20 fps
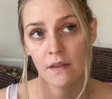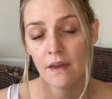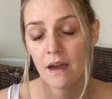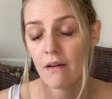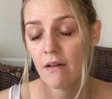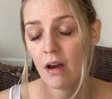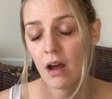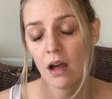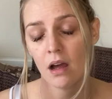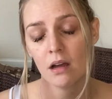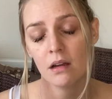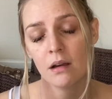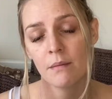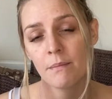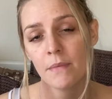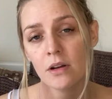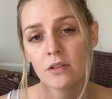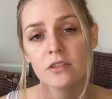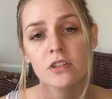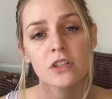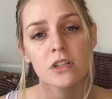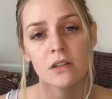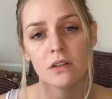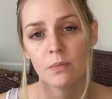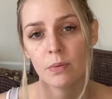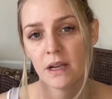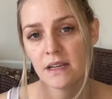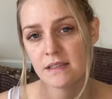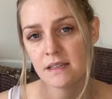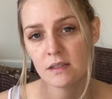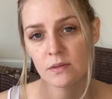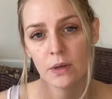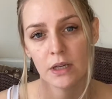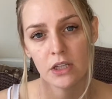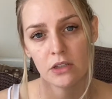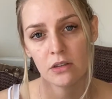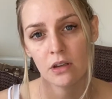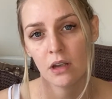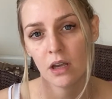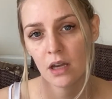There are a multitude of places where
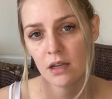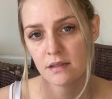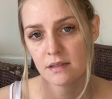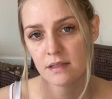you can go